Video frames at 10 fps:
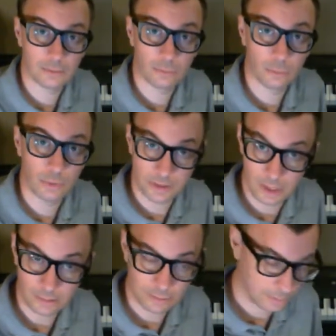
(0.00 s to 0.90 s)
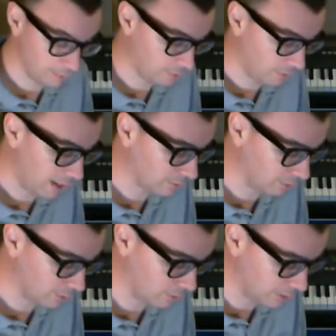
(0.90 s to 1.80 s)
Reset Interactive
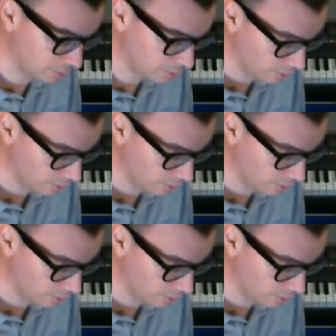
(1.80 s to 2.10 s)
Ultra Lounge,